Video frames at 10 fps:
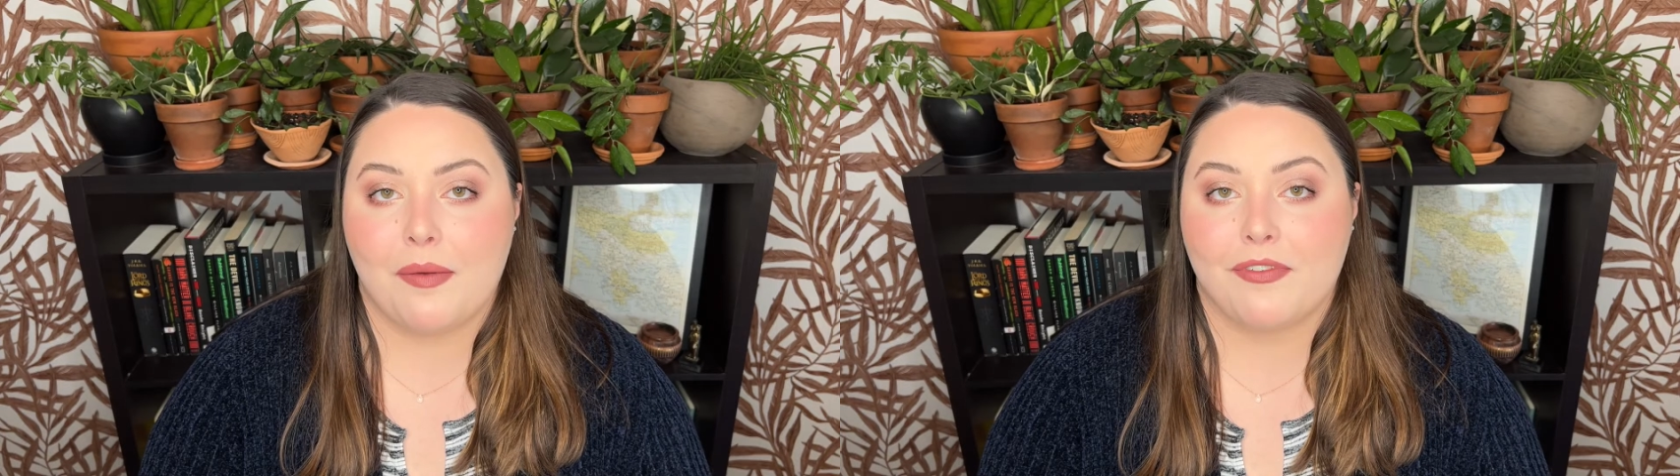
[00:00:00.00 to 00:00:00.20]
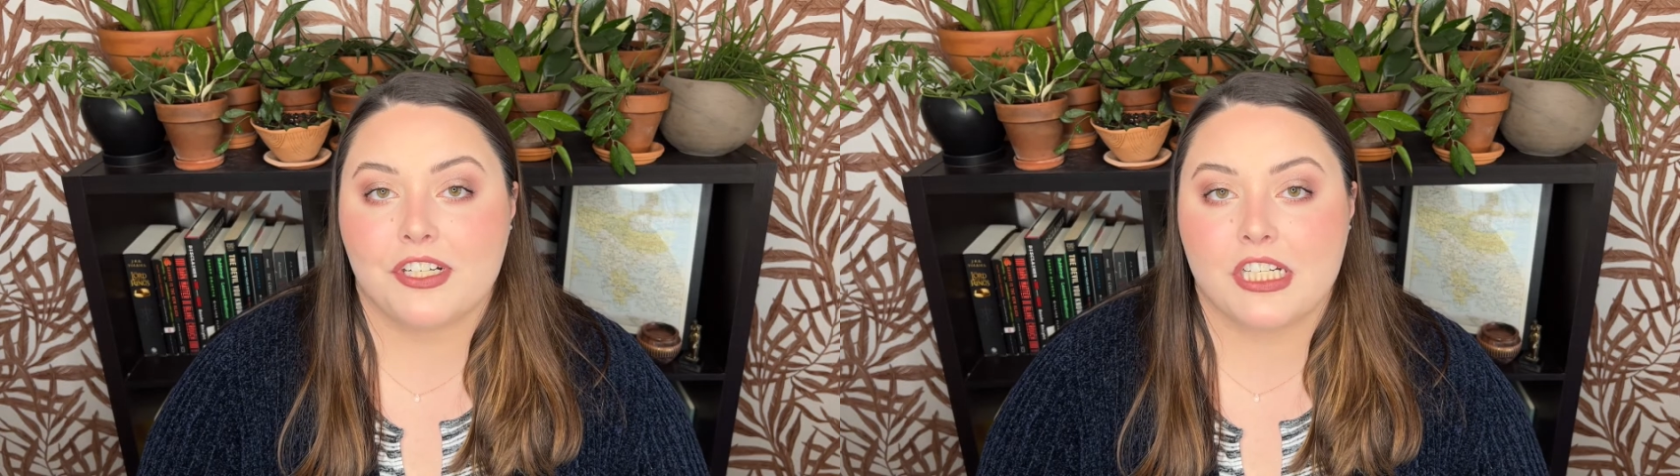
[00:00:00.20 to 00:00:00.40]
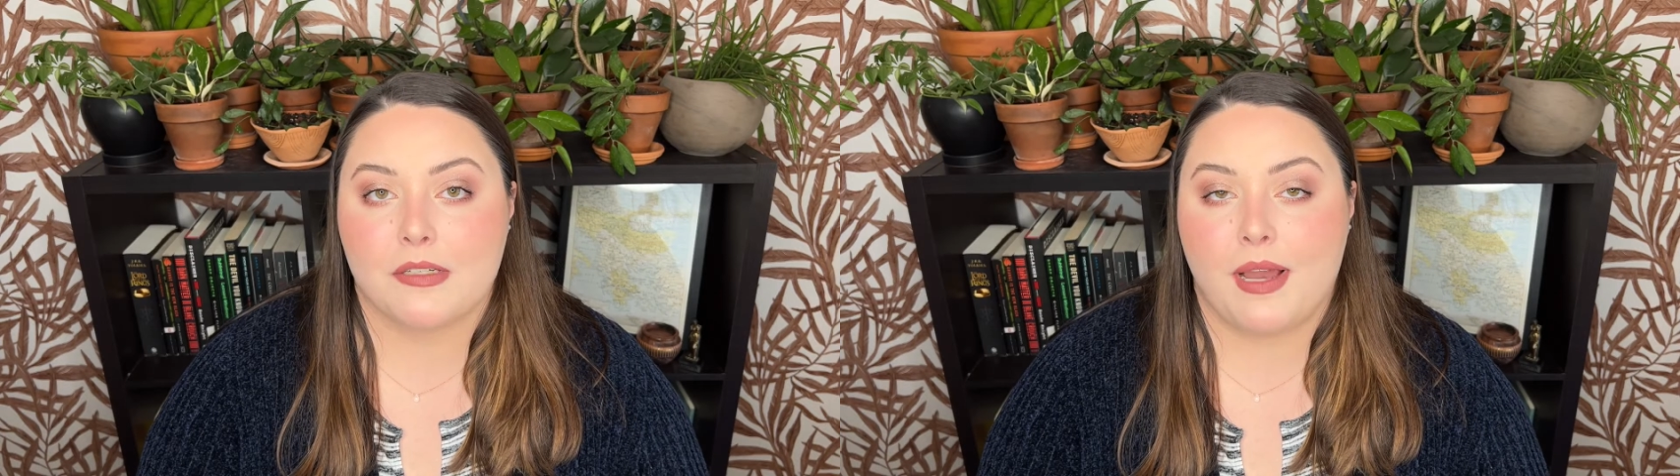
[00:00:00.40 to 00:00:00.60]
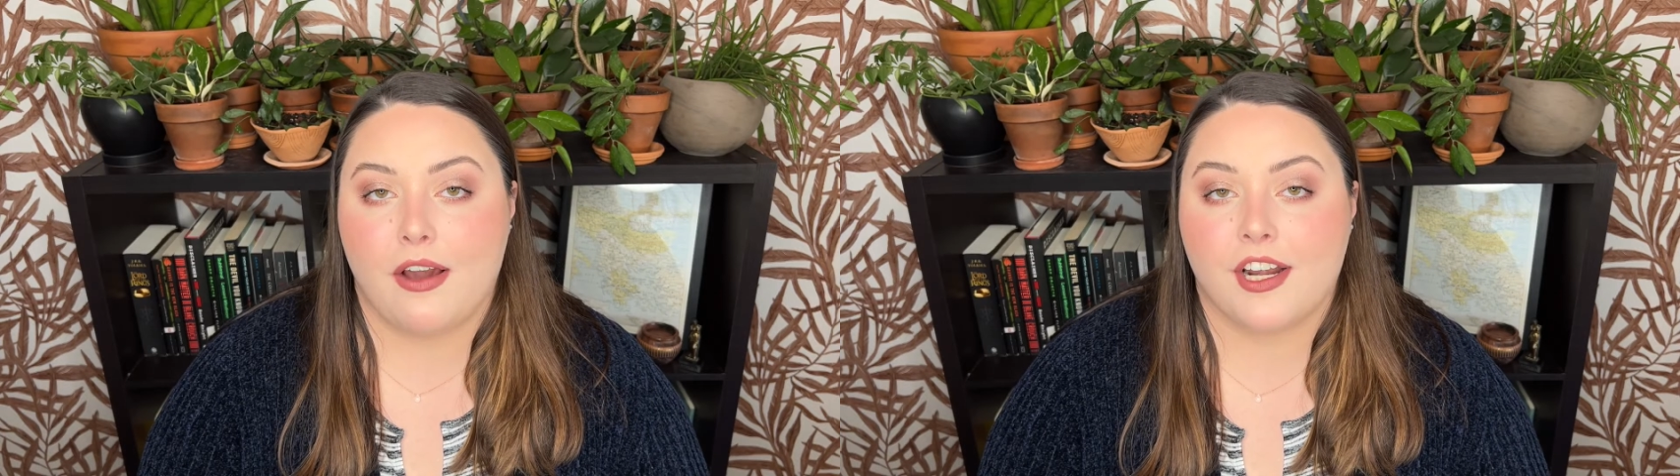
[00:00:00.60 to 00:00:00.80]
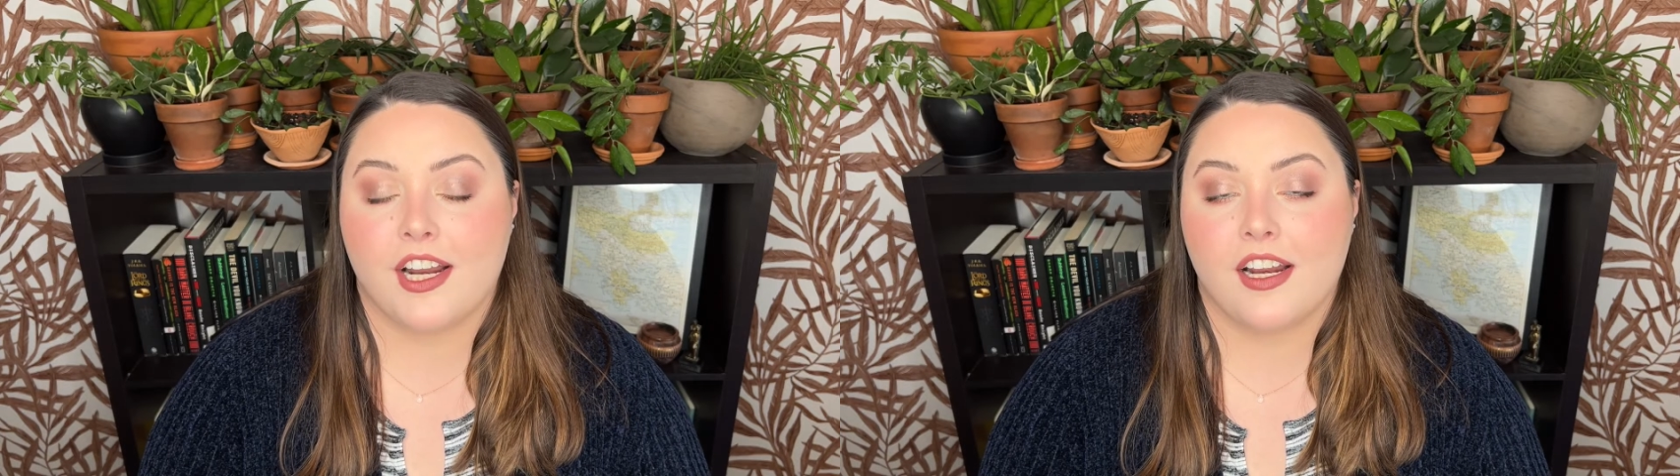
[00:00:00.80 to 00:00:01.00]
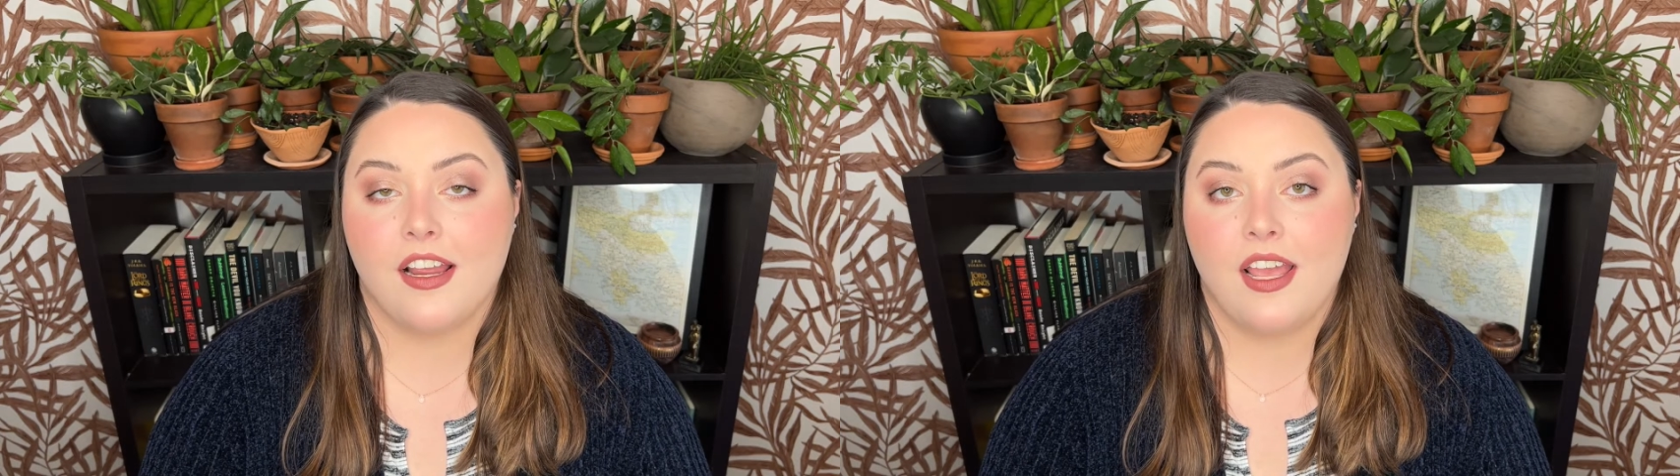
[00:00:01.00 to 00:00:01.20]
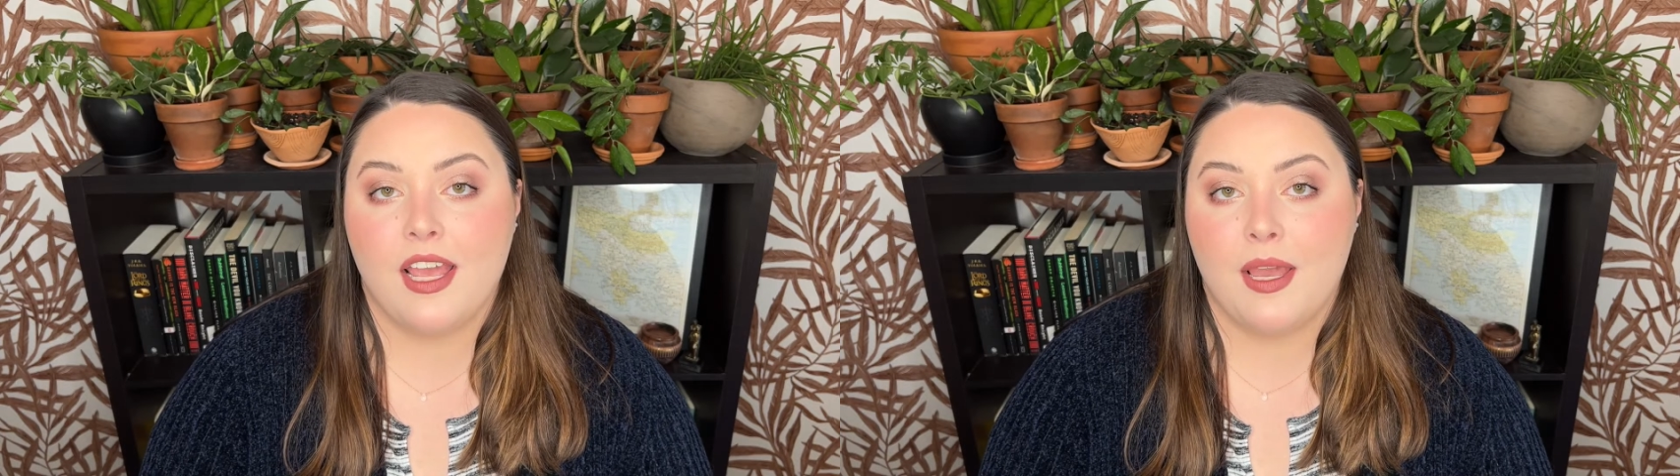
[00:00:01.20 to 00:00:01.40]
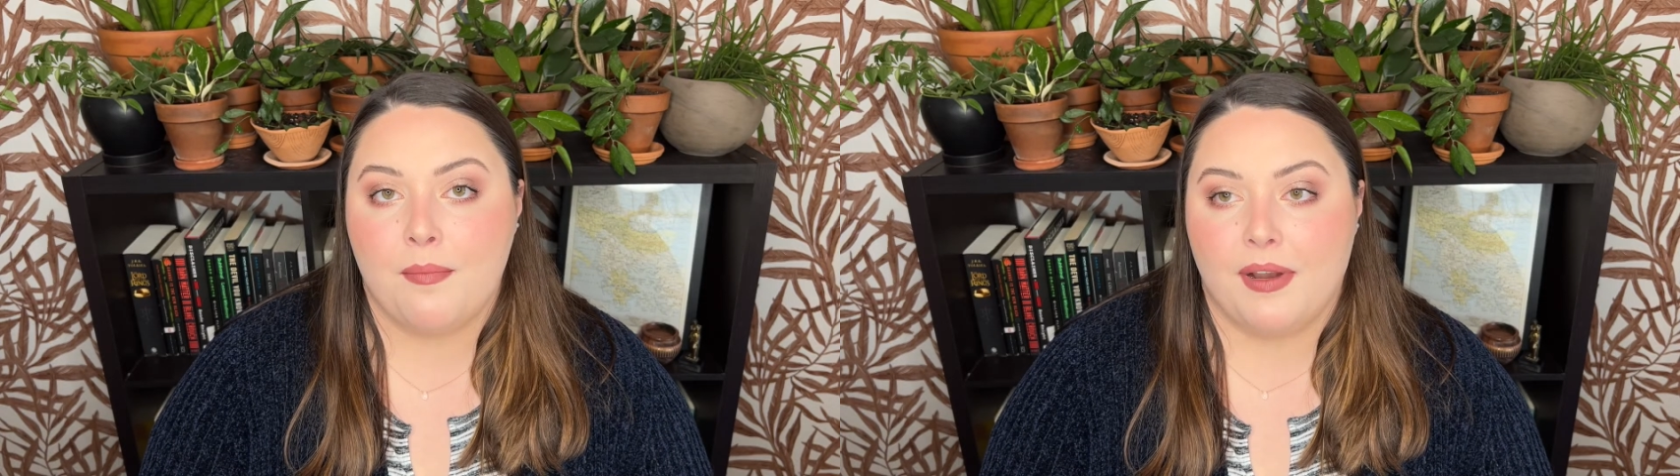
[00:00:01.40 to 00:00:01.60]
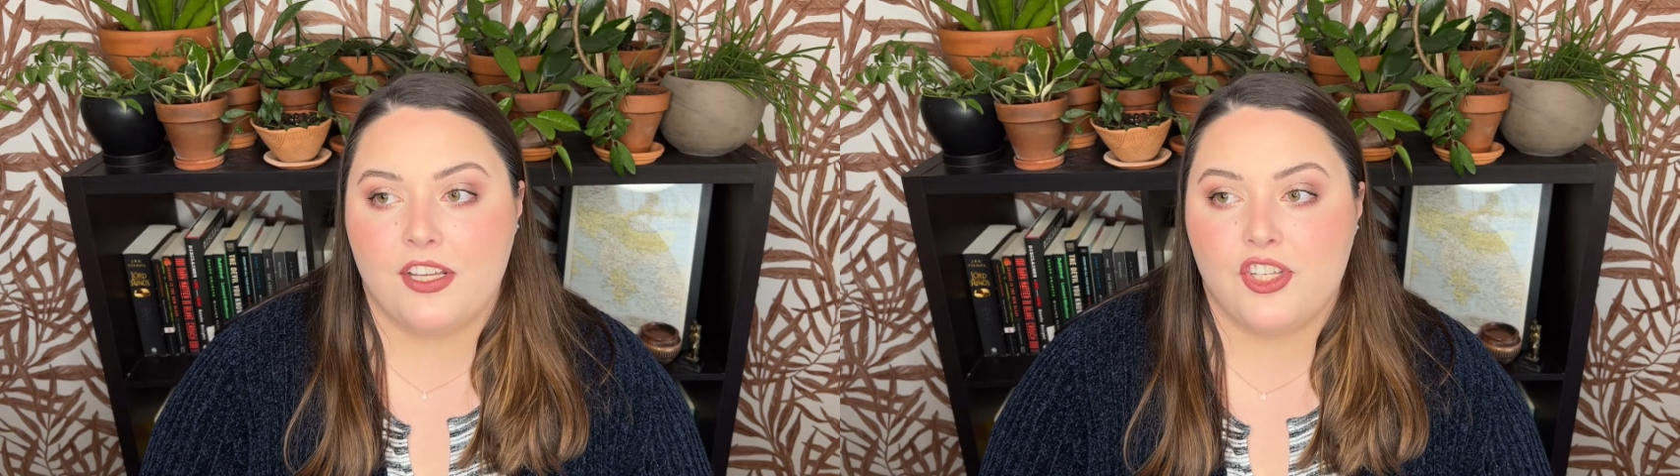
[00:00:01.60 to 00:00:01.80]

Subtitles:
versus powder, but